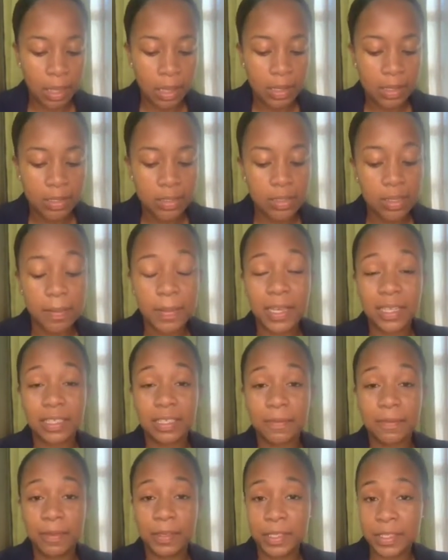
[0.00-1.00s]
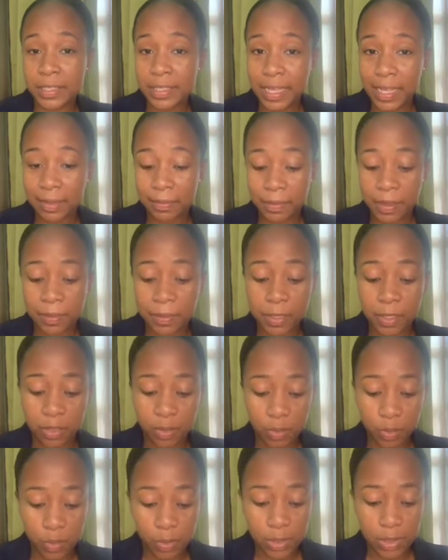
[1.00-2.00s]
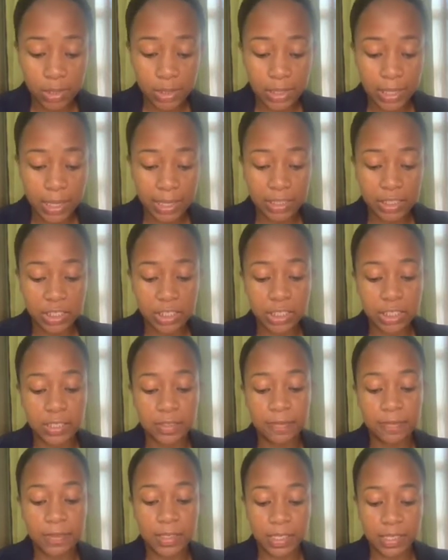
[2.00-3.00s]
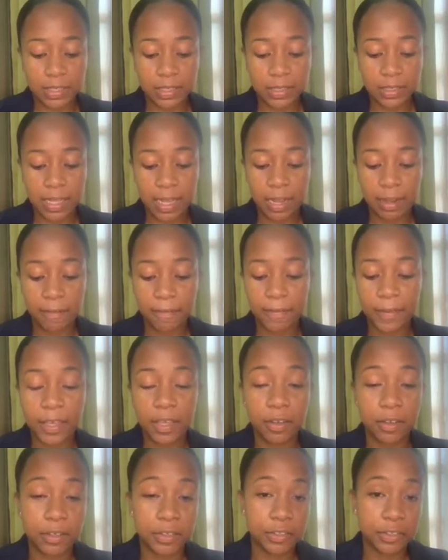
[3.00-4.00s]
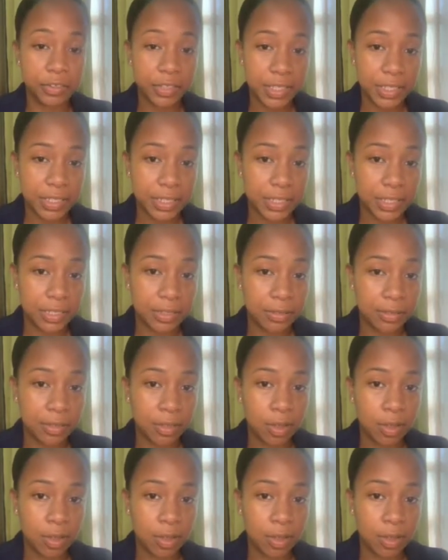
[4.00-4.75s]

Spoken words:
Some activities that may be used to achieve this are finger tracing,